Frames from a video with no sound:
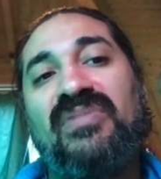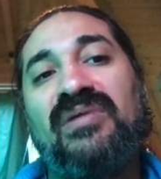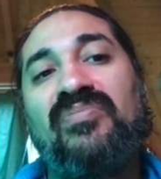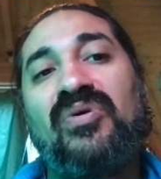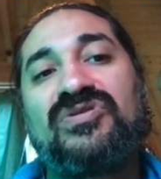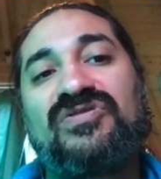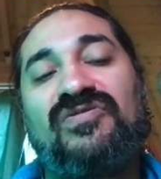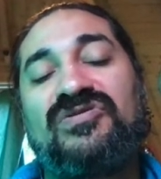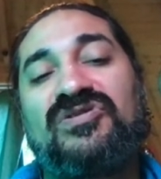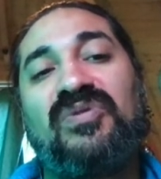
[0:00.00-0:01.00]
impulse
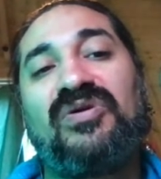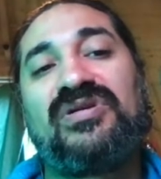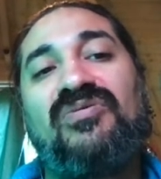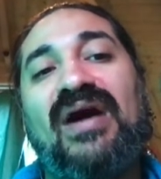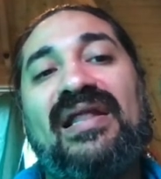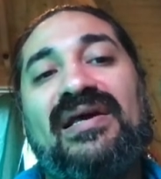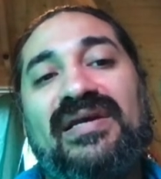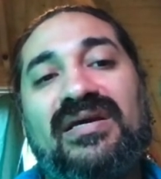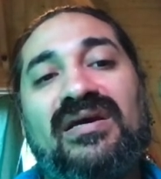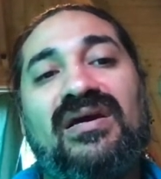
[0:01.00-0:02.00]
for spirituality.